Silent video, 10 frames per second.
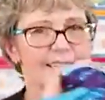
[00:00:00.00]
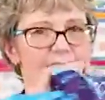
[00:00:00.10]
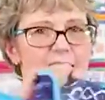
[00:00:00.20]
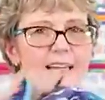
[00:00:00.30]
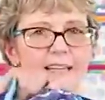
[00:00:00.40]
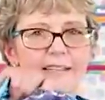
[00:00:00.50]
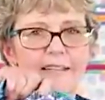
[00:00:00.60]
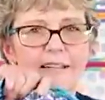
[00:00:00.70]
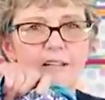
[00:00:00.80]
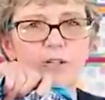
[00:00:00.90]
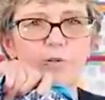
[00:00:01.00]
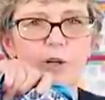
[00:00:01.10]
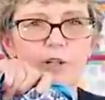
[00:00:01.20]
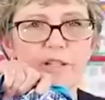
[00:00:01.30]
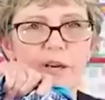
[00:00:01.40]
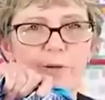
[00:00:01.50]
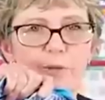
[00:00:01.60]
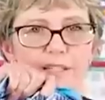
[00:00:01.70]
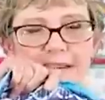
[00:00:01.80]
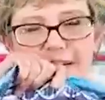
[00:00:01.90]
N A swirls on
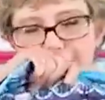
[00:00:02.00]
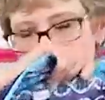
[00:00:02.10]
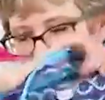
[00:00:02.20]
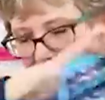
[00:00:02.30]
one side.